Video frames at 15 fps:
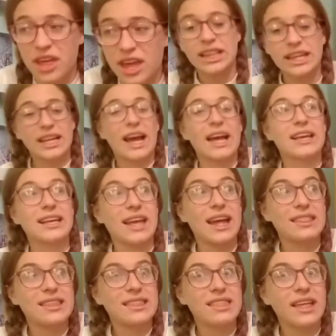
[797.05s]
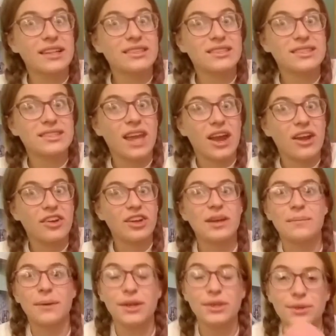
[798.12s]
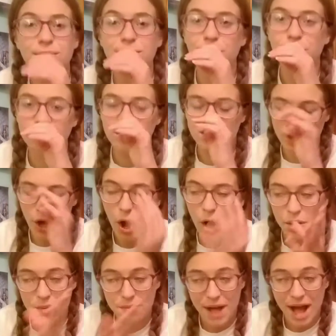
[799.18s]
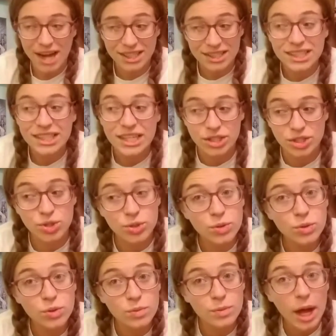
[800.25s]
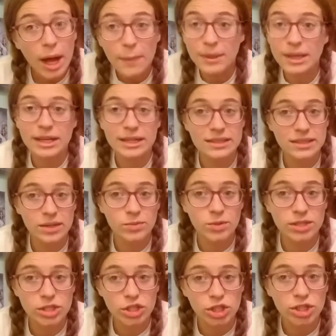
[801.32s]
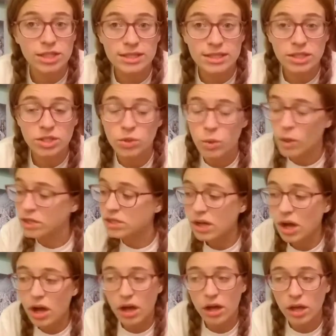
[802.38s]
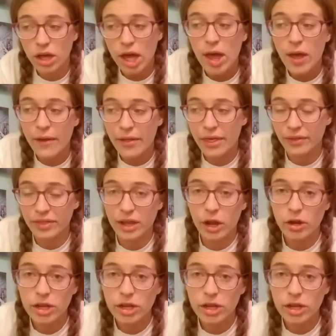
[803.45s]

Like, I get that that's scary, but you don't just automatically assume because someone turns into a dog that they're